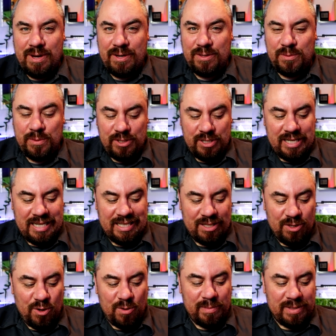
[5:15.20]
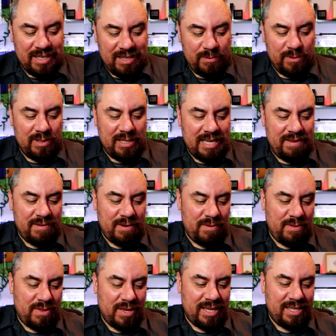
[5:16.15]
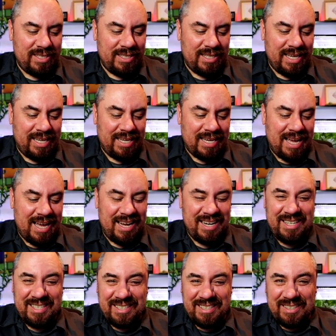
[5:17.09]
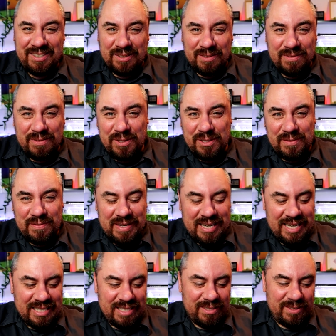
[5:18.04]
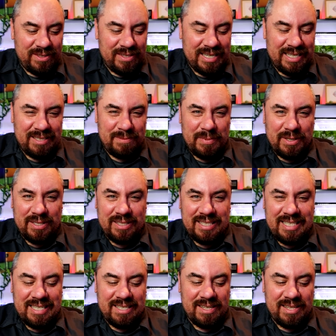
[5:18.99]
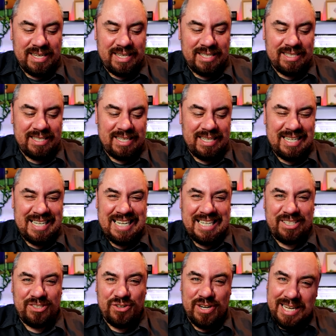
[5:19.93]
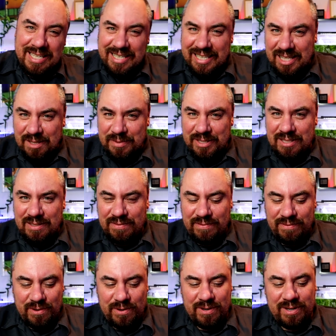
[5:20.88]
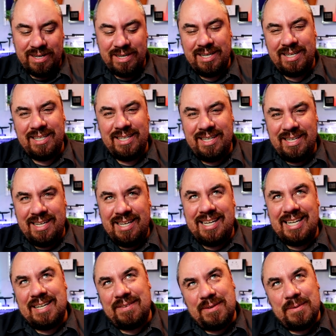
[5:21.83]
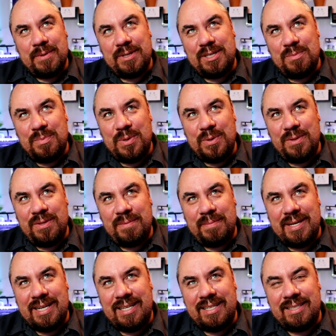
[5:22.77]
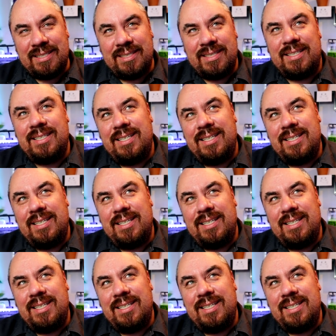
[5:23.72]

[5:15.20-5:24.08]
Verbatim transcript: what else would you need? Normally they will leave out things like iron or phosphates or things because these are things that you need trace elements for. And if you were to put them in